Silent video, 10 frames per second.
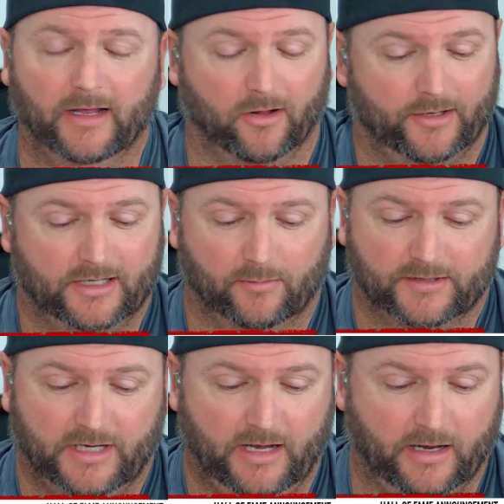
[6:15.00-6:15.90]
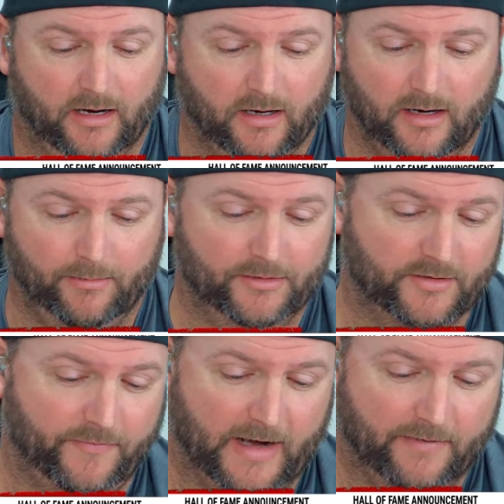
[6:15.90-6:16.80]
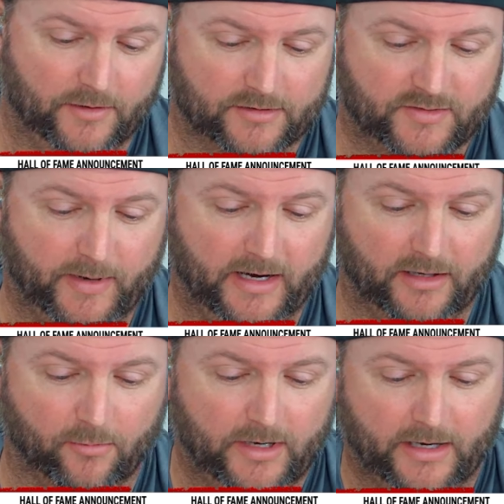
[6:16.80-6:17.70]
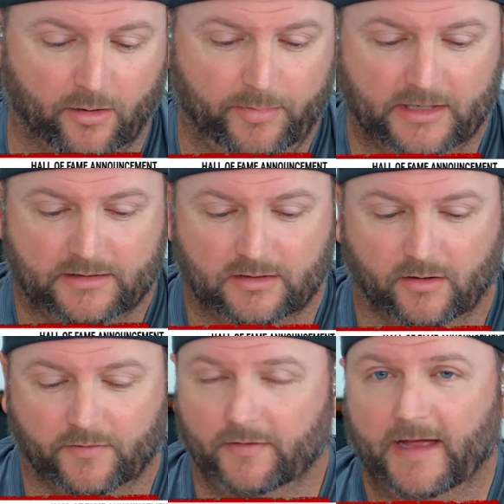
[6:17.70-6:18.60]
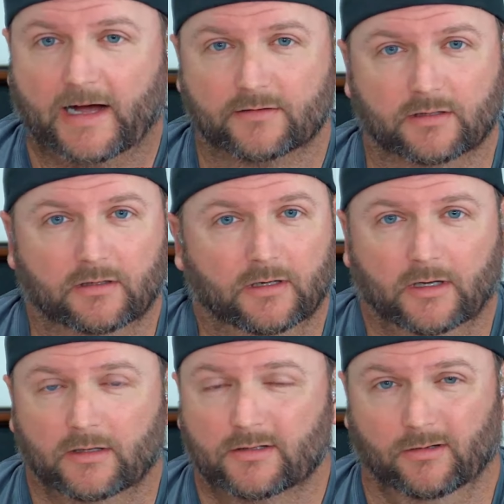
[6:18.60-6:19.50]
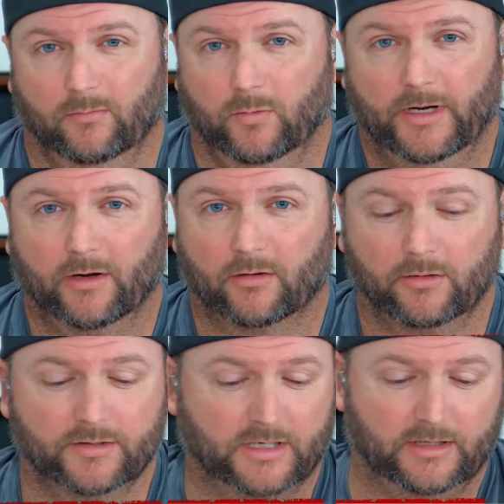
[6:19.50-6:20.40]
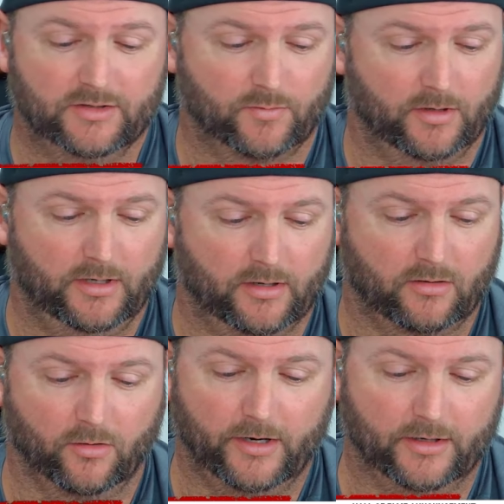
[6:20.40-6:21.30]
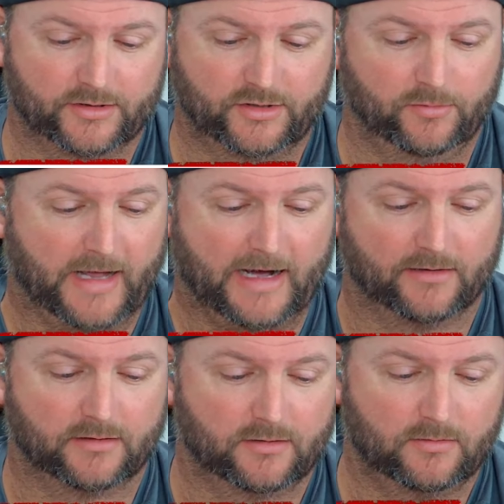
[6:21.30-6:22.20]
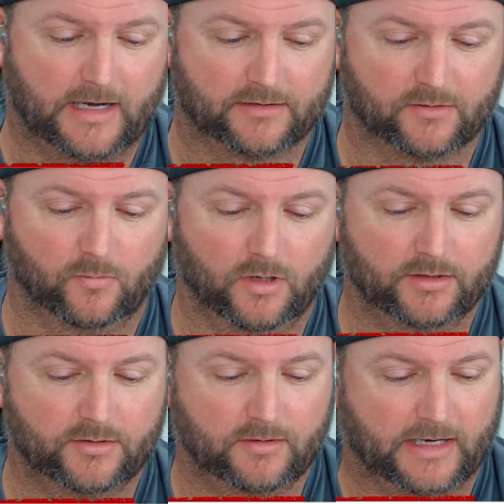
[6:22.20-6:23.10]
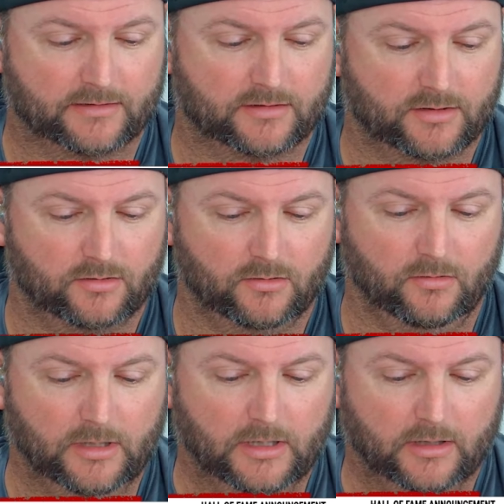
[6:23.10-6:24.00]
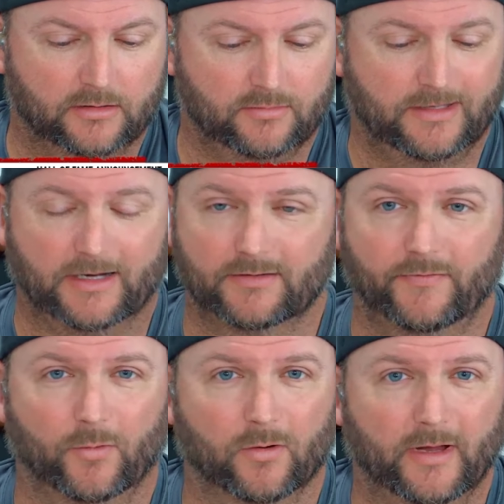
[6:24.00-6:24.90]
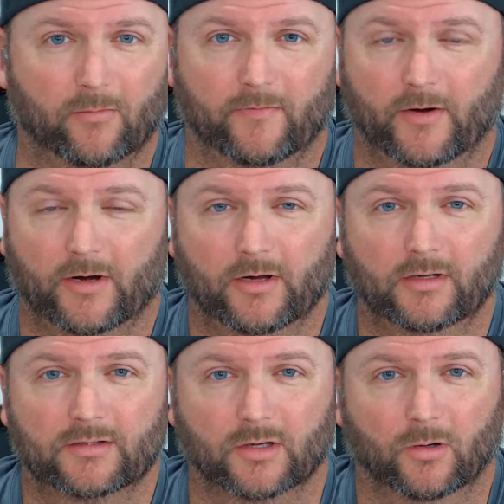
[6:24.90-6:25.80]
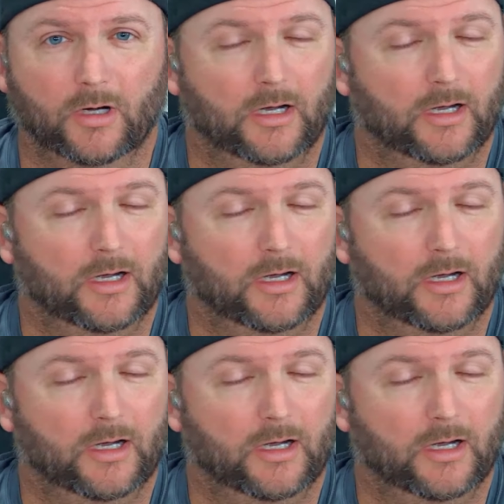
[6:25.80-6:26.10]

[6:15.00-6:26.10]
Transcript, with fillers: all he did was hit. I mean, there's a five-year span there. We had O P Ss over one thousand. So winning or losing, and these weren't in their glory years, two thousand, two thousand one, two thousand two, two thousand four, they weren't very good. So